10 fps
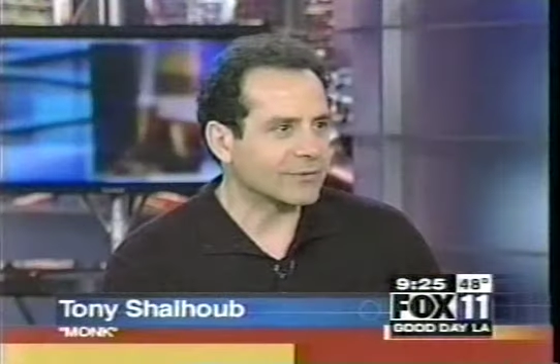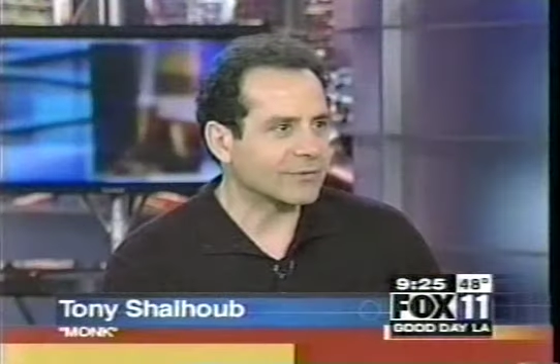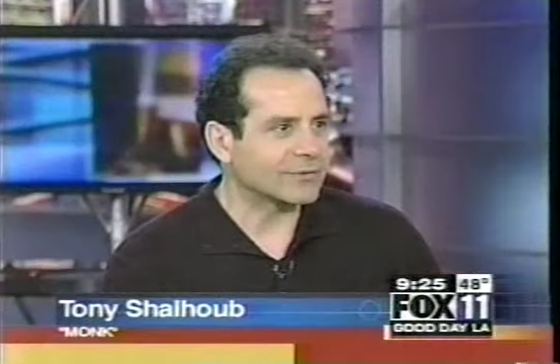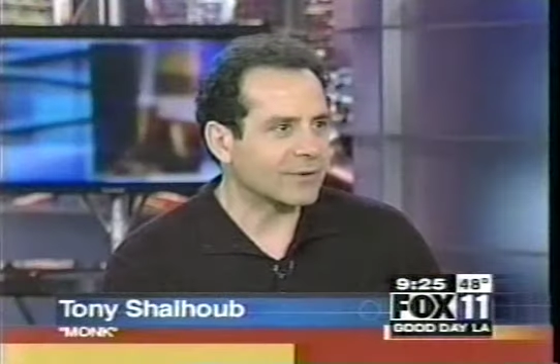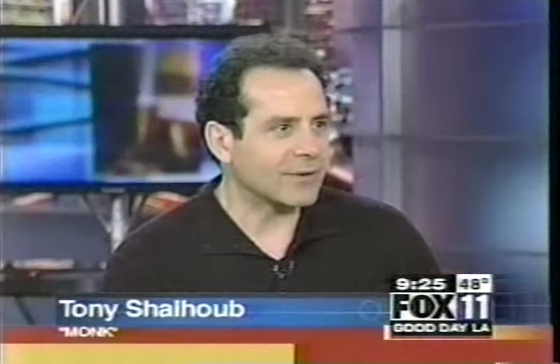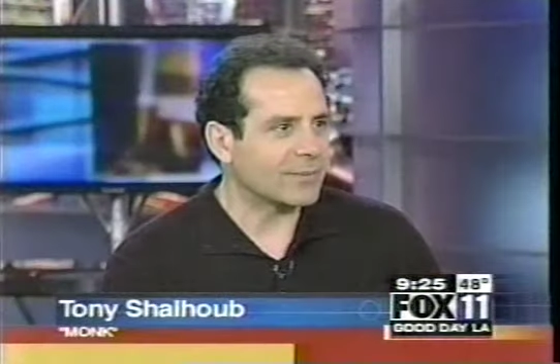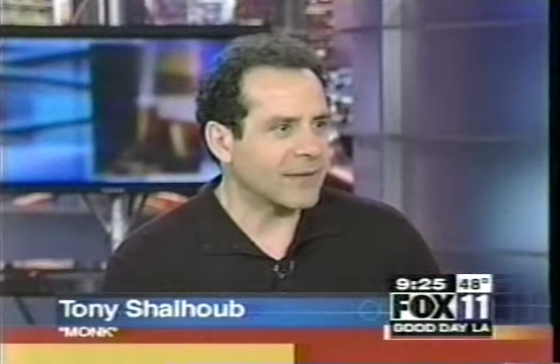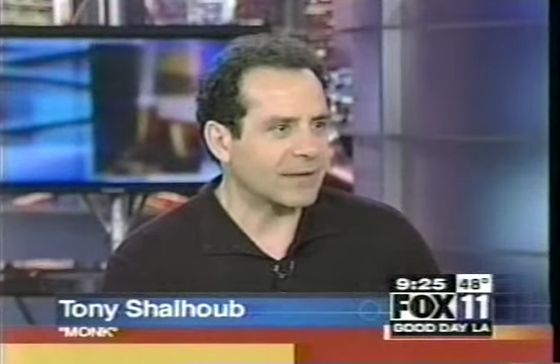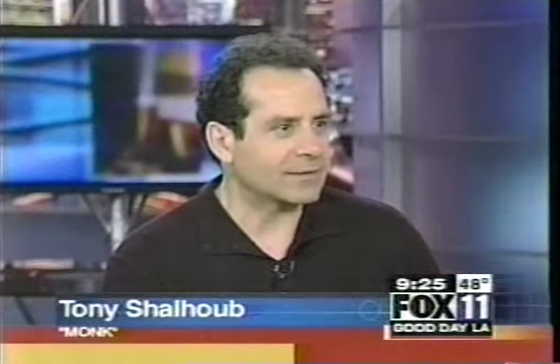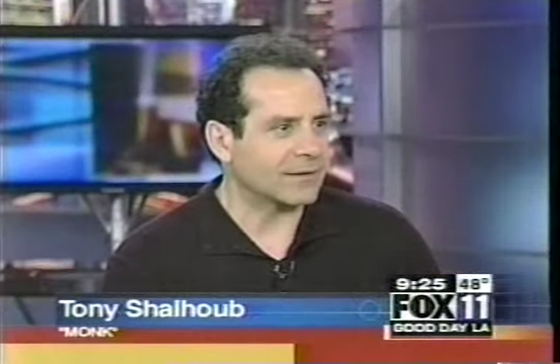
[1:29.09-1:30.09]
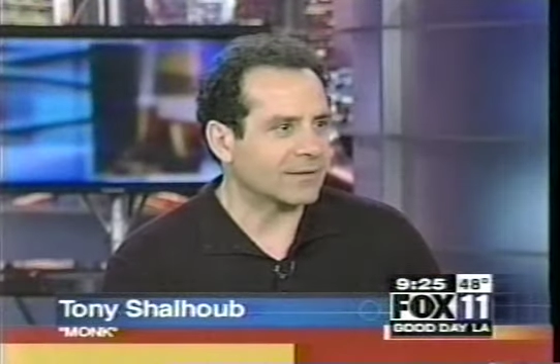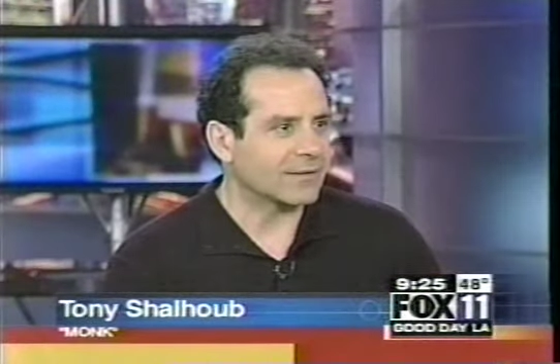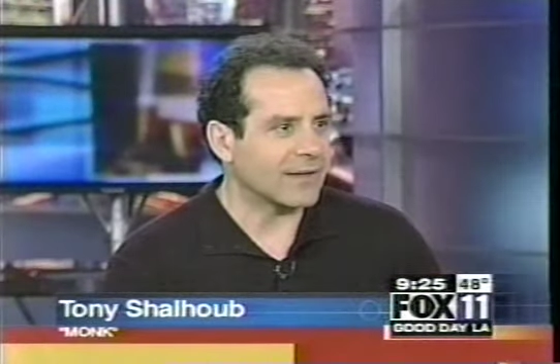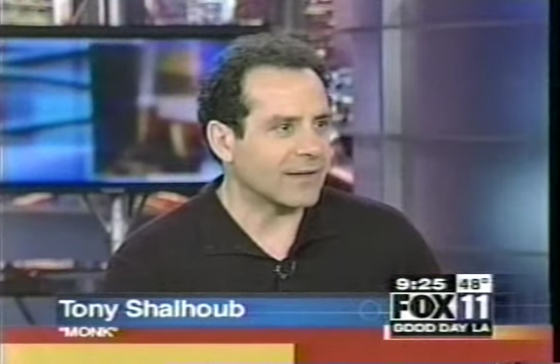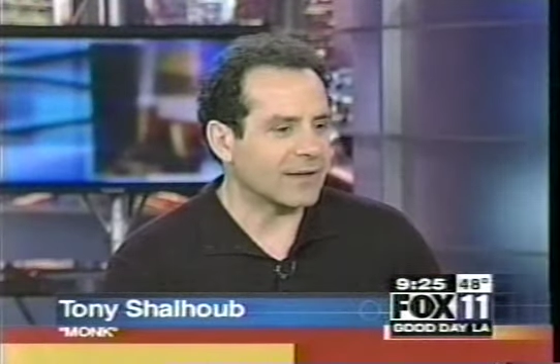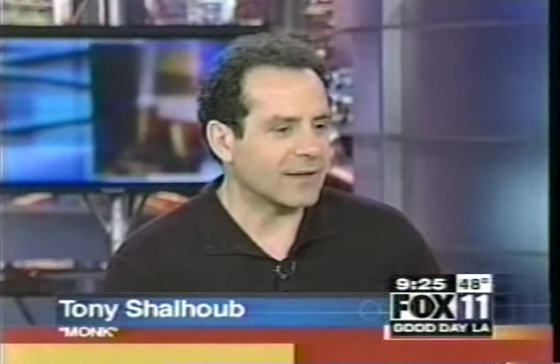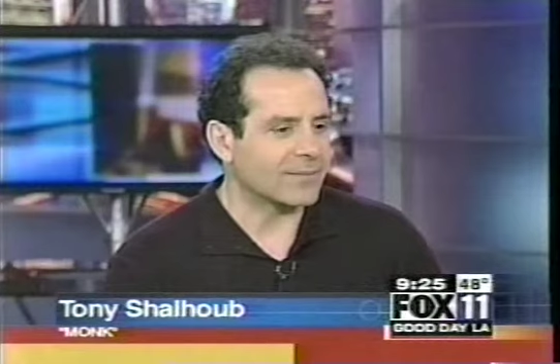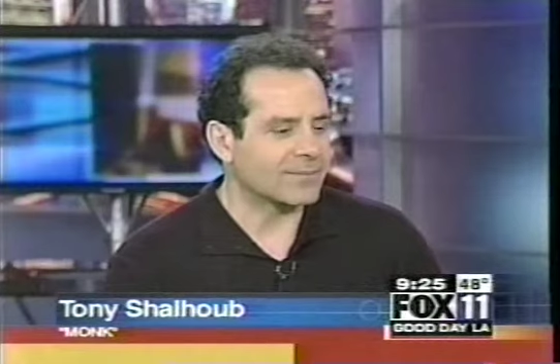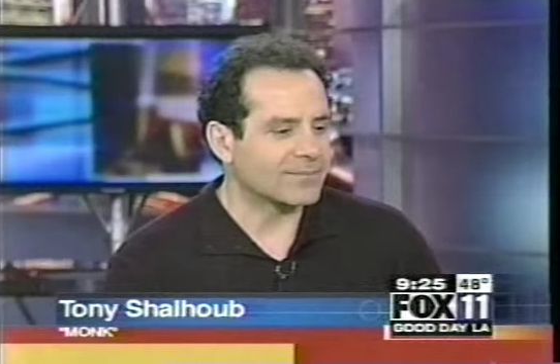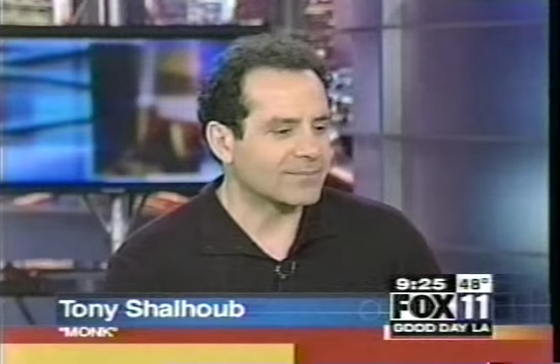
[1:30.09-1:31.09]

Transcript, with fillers: was amazing. They... Um,